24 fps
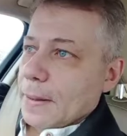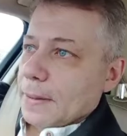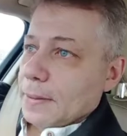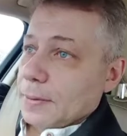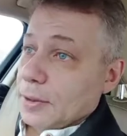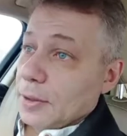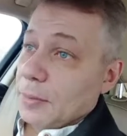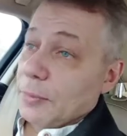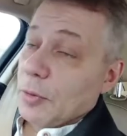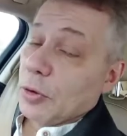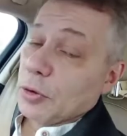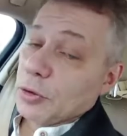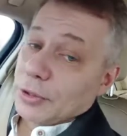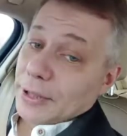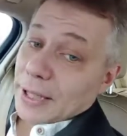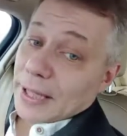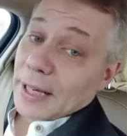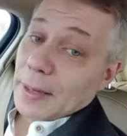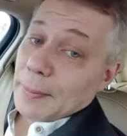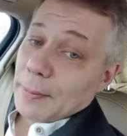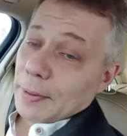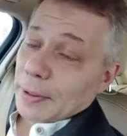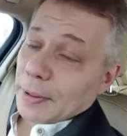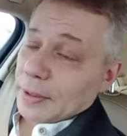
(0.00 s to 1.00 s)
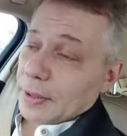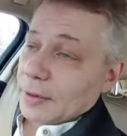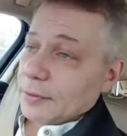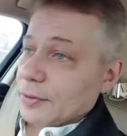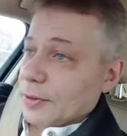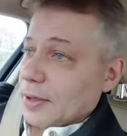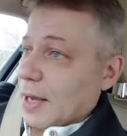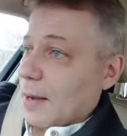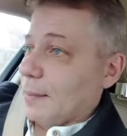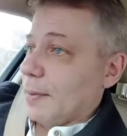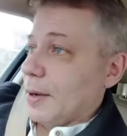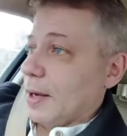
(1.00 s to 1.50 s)
almost any building
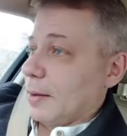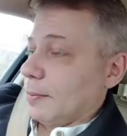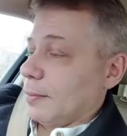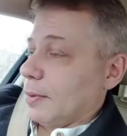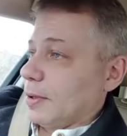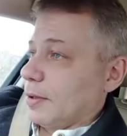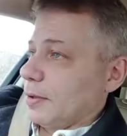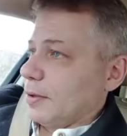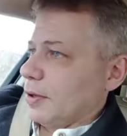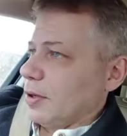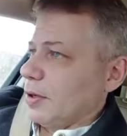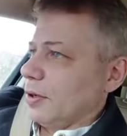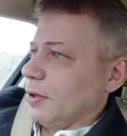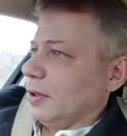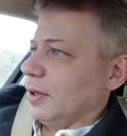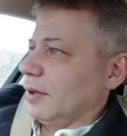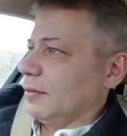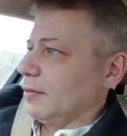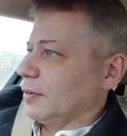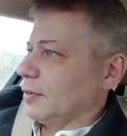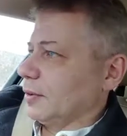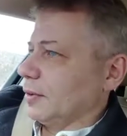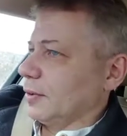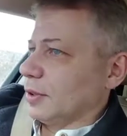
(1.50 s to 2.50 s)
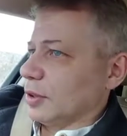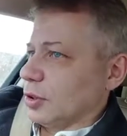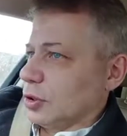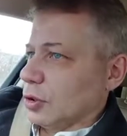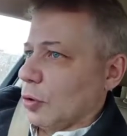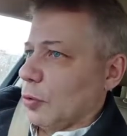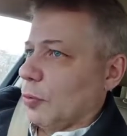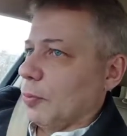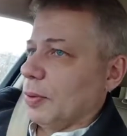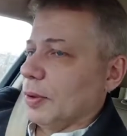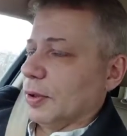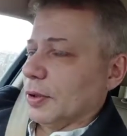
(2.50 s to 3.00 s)
for that matter, but you live in the
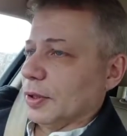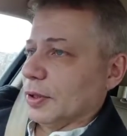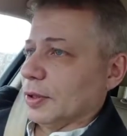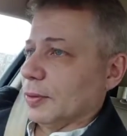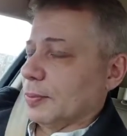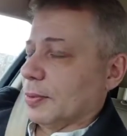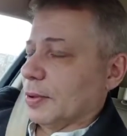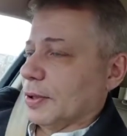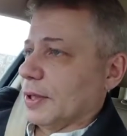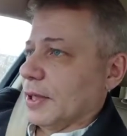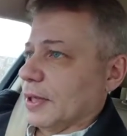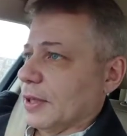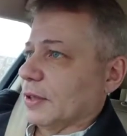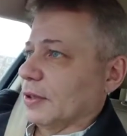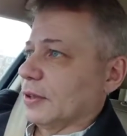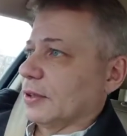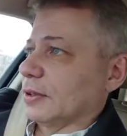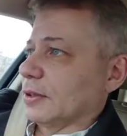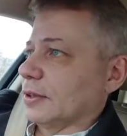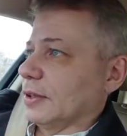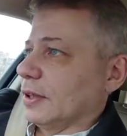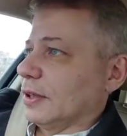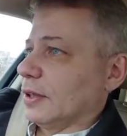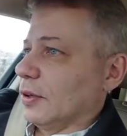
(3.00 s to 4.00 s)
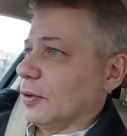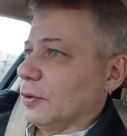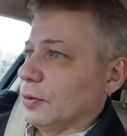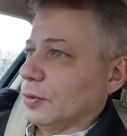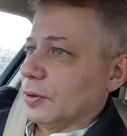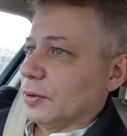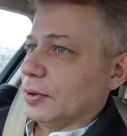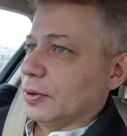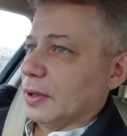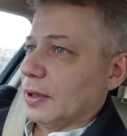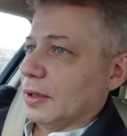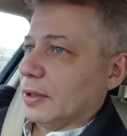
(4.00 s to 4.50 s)
stone buildings in particular that
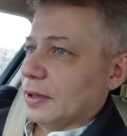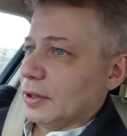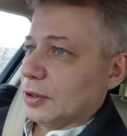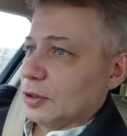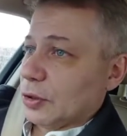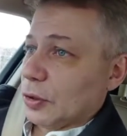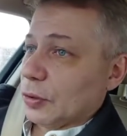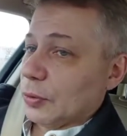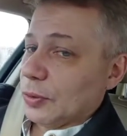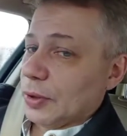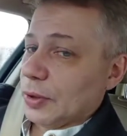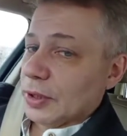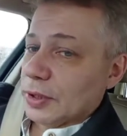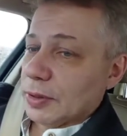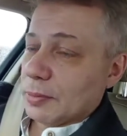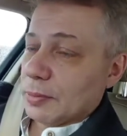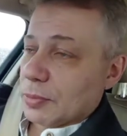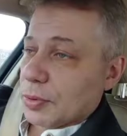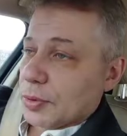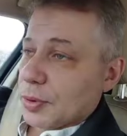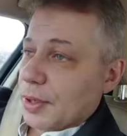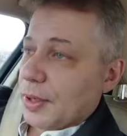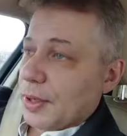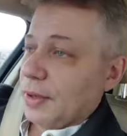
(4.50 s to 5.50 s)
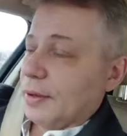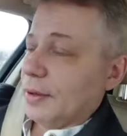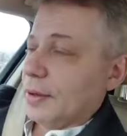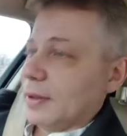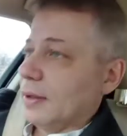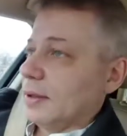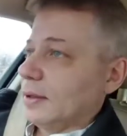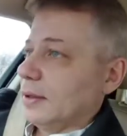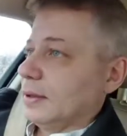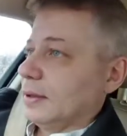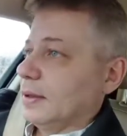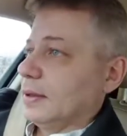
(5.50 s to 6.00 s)
the stone doesn't breathe,
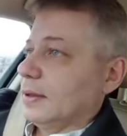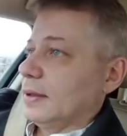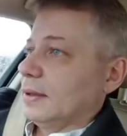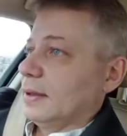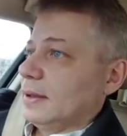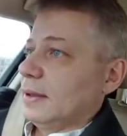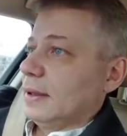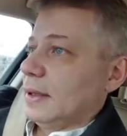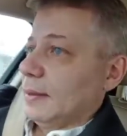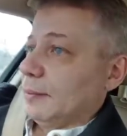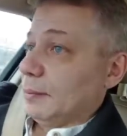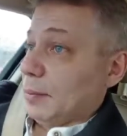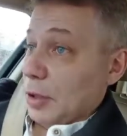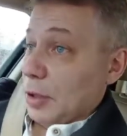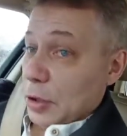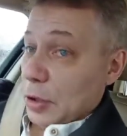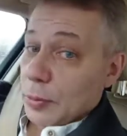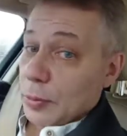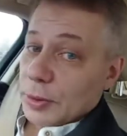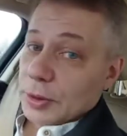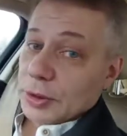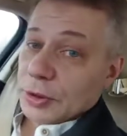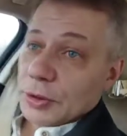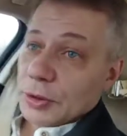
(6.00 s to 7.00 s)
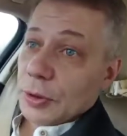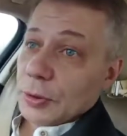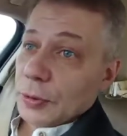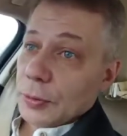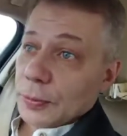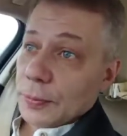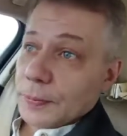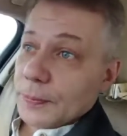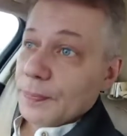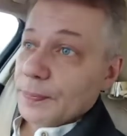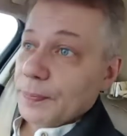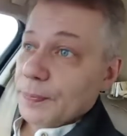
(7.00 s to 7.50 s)
but humans
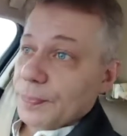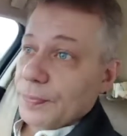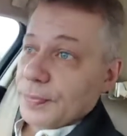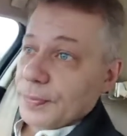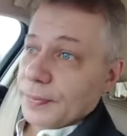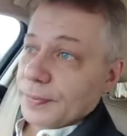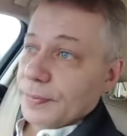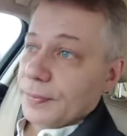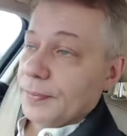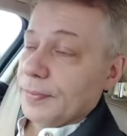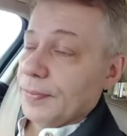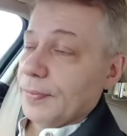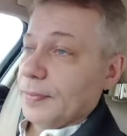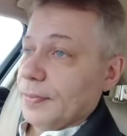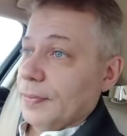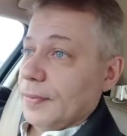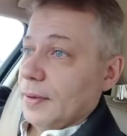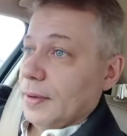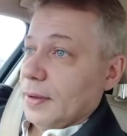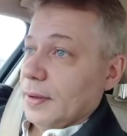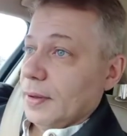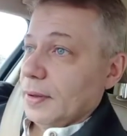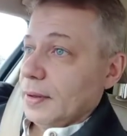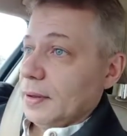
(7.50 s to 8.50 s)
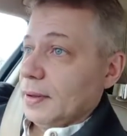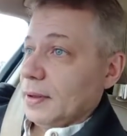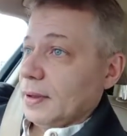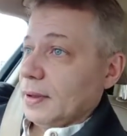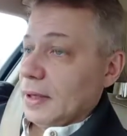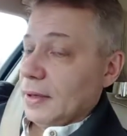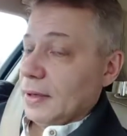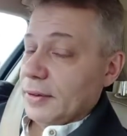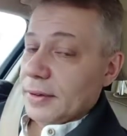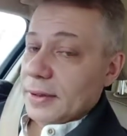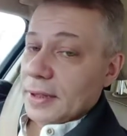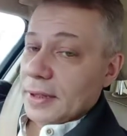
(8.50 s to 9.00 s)
do.
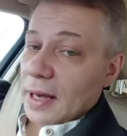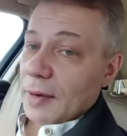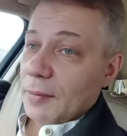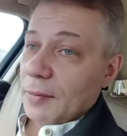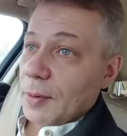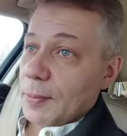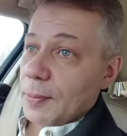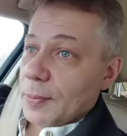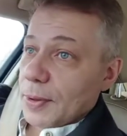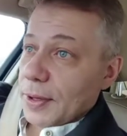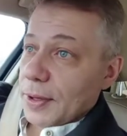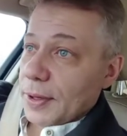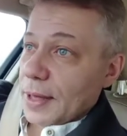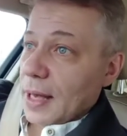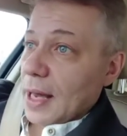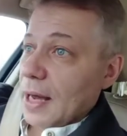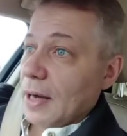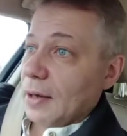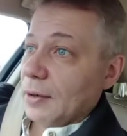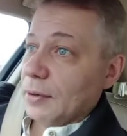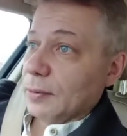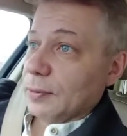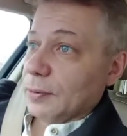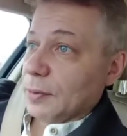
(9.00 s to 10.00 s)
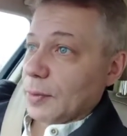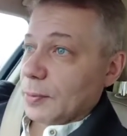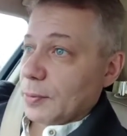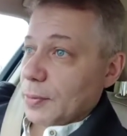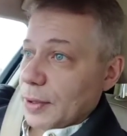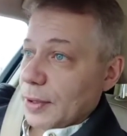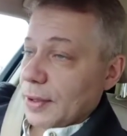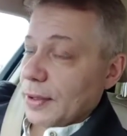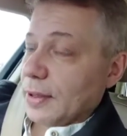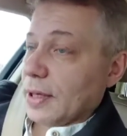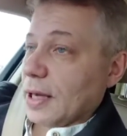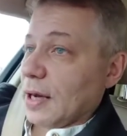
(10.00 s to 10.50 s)
Every time we breathe out, we're
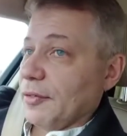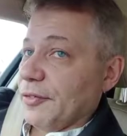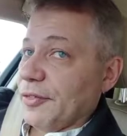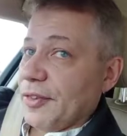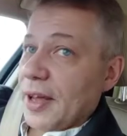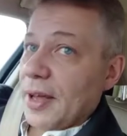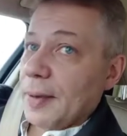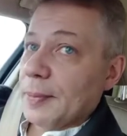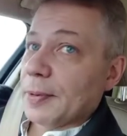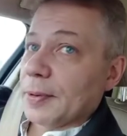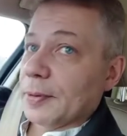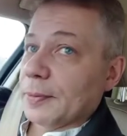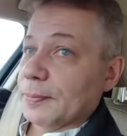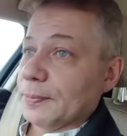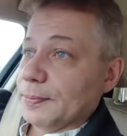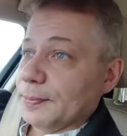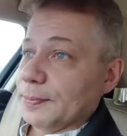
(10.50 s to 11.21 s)
breathing out vapor,